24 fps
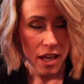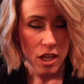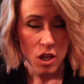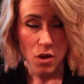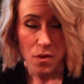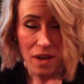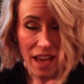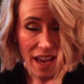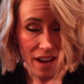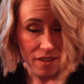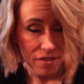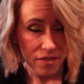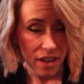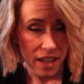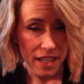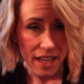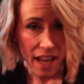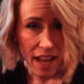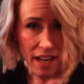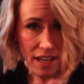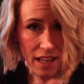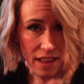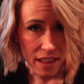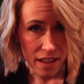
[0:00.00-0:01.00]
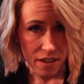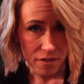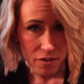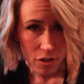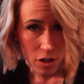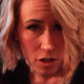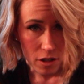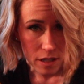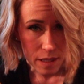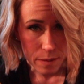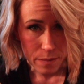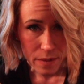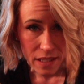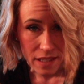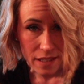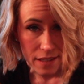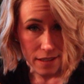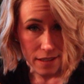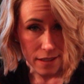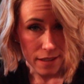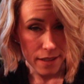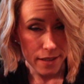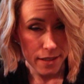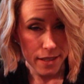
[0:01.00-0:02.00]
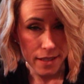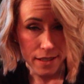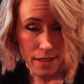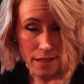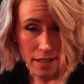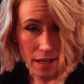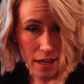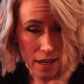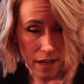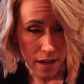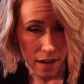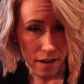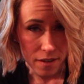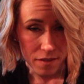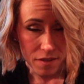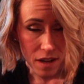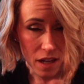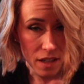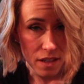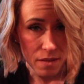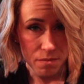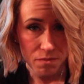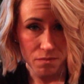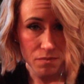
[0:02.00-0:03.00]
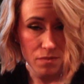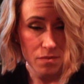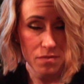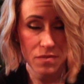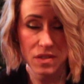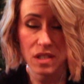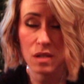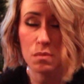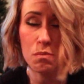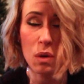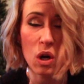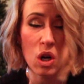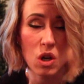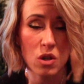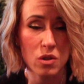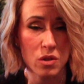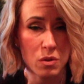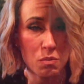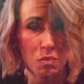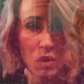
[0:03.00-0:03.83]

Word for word: You can't find anything for Christmas that doesn't have sparkles